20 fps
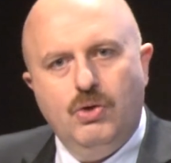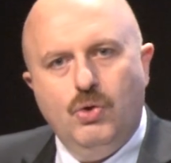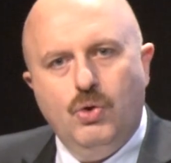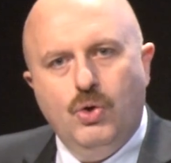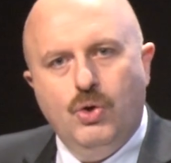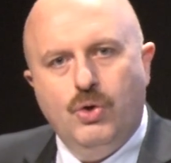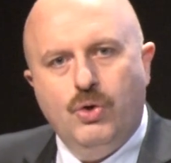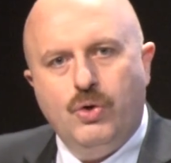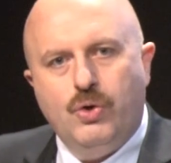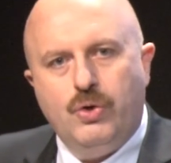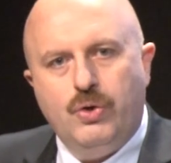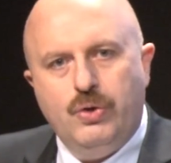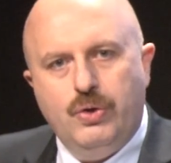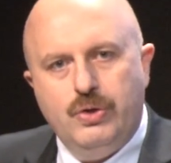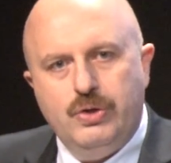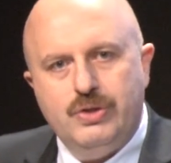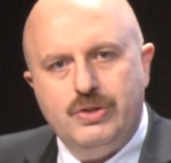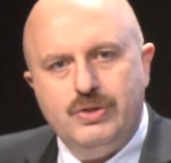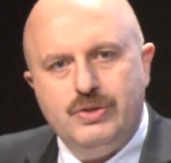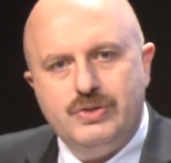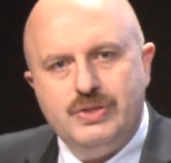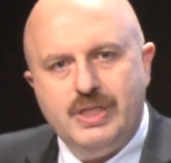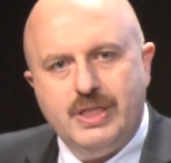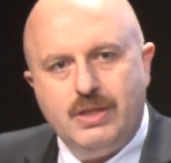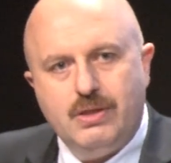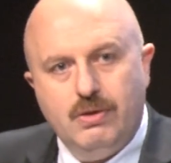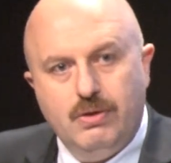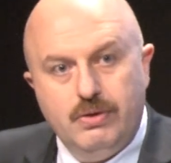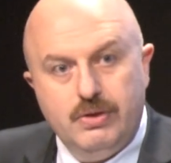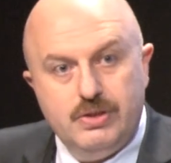or
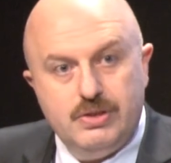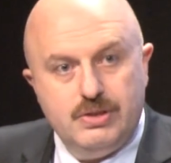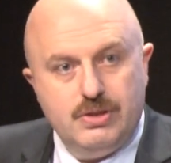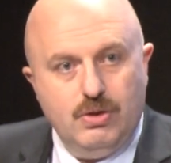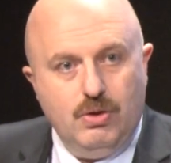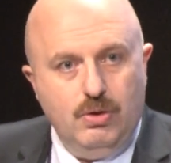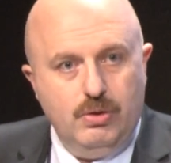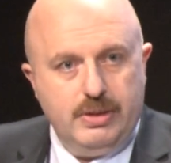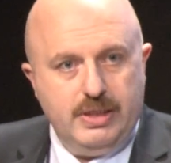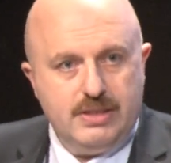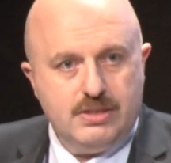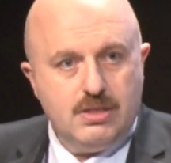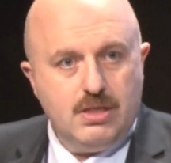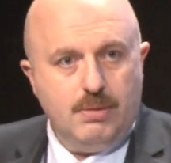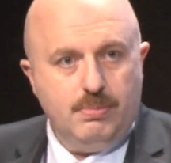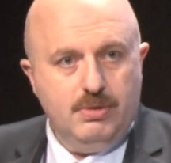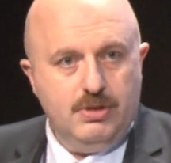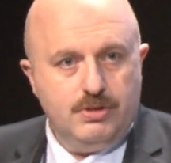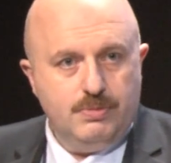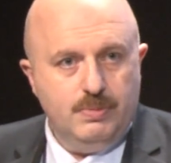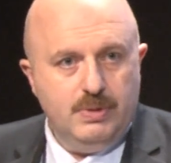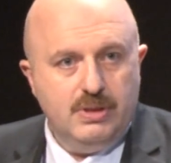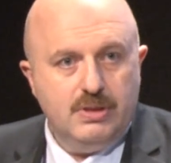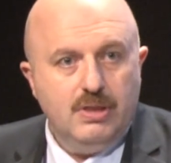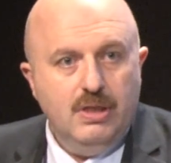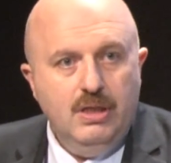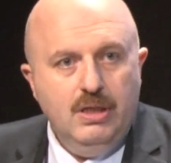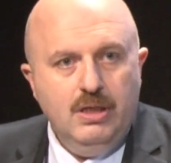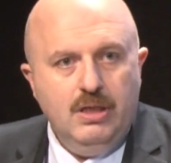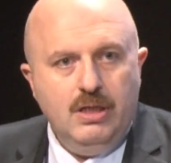secularist old
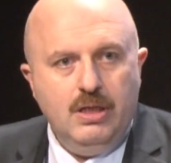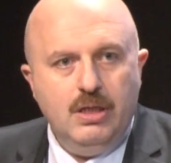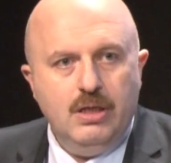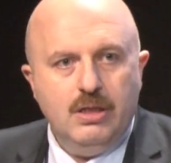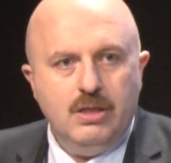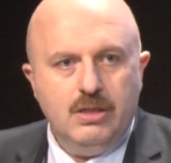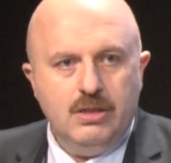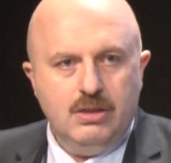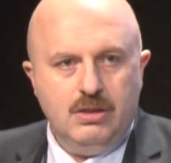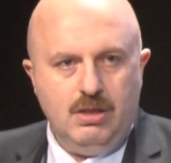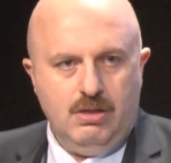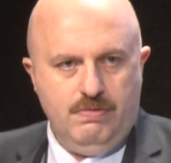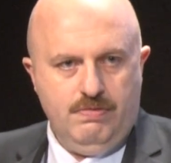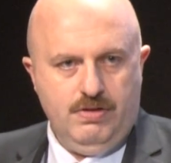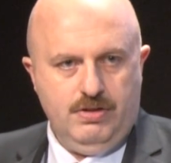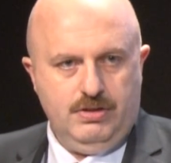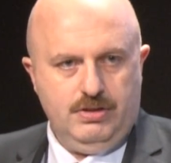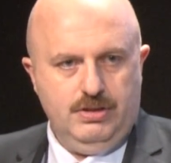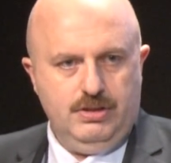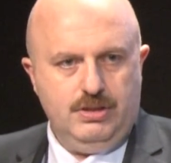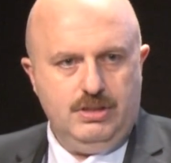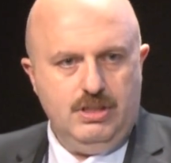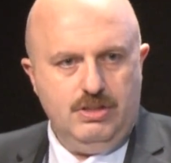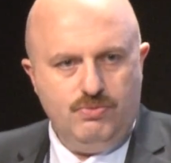establishment interventions.